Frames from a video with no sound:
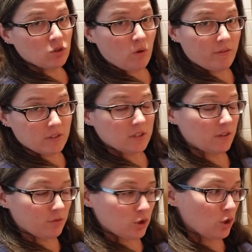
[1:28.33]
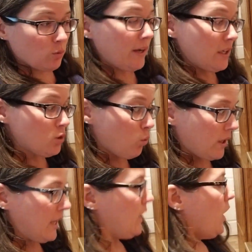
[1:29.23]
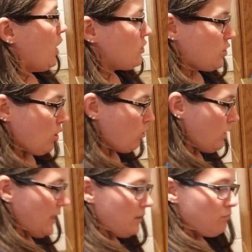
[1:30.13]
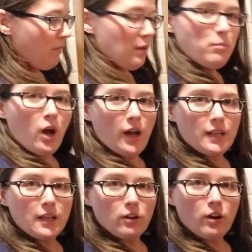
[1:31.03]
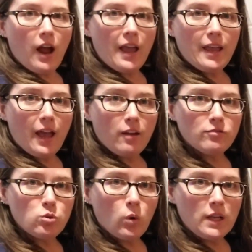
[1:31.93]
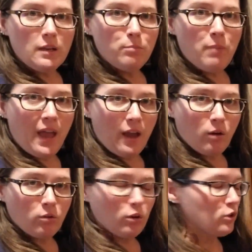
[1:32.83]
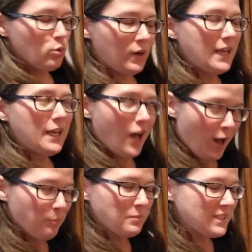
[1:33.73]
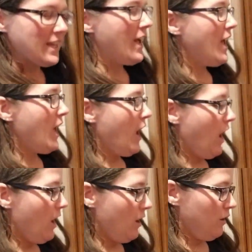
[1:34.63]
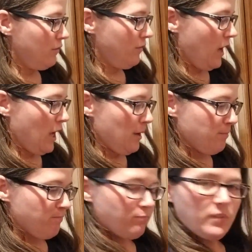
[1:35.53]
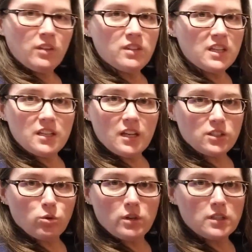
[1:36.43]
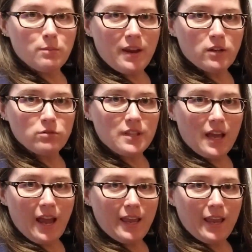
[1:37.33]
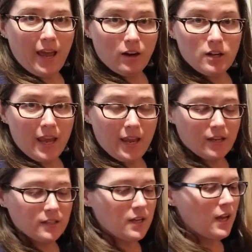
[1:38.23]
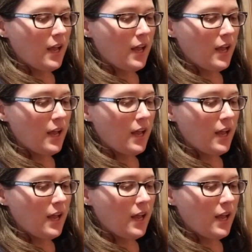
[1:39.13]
So obviously for 2, I need 20. So in my pot here, I have 20 cups of the assorted tomatoes that I had on hand.